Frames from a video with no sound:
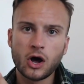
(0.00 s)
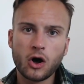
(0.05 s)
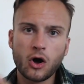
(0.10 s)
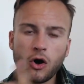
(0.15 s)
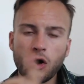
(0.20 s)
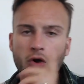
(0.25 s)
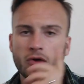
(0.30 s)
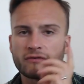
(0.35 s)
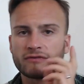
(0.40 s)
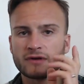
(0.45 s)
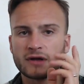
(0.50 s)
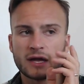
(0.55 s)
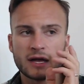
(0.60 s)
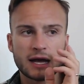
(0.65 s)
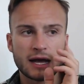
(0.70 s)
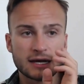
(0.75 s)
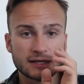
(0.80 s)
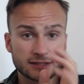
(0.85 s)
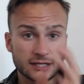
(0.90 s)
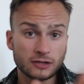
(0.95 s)
of
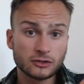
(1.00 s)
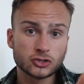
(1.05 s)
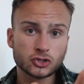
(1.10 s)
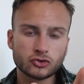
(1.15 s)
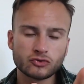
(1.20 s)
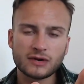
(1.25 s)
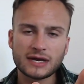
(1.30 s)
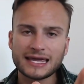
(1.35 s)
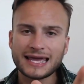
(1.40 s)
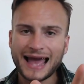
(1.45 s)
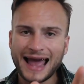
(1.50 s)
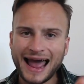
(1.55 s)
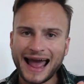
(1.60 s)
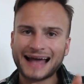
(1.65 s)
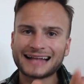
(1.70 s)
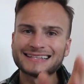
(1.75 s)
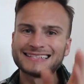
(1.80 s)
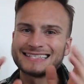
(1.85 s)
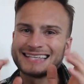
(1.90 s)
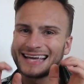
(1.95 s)
adultery
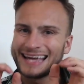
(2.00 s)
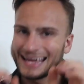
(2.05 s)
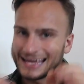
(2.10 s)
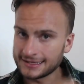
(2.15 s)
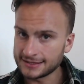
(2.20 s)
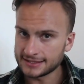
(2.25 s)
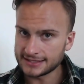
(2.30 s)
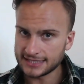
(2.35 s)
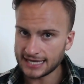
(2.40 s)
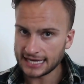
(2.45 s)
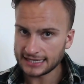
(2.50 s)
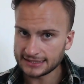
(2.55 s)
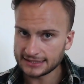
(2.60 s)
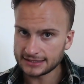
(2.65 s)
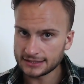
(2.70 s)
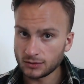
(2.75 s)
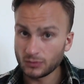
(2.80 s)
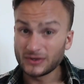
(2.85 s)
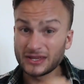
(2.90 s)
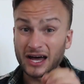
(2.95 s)
and
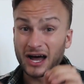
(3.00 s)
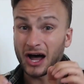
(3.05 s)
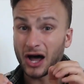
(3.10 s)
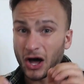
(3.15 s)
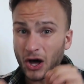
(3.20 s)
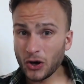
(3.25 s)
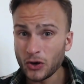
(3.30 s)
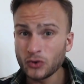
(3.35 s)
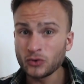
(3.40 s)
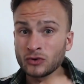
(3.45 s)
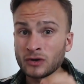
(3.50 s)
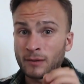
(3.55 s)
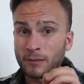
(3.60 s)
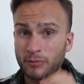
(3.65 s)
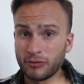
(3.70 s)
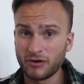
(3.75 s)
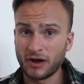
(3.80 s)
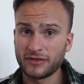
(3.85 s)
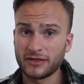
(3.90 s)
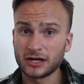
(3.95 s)
incest with her own
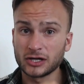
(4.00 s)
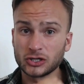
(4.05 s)
brother